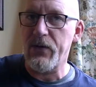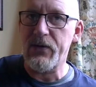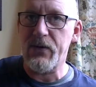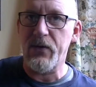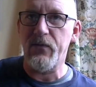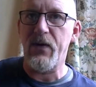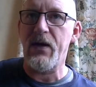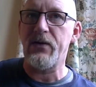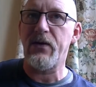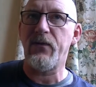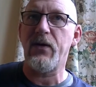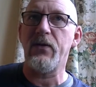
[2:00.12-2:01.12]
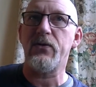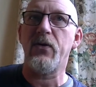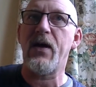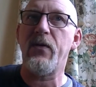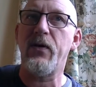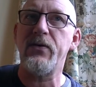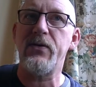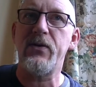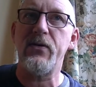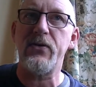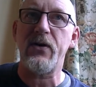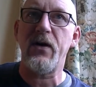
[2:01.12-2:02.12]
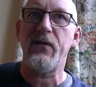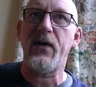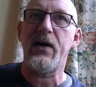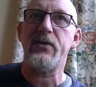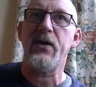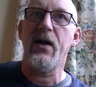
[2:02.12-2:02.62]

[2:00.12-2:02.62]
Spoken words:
to do interviews or they want to do surveys,